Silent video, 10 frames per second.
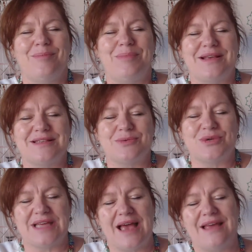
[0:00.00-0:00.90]
because it will
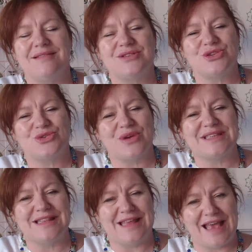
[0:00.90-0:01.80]
take the
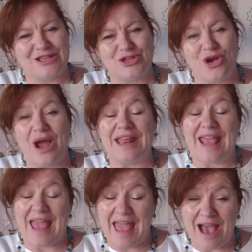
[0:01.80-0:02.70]
stress and the
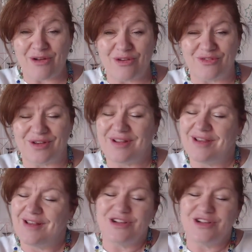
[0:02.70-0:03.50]
anxiety out of it.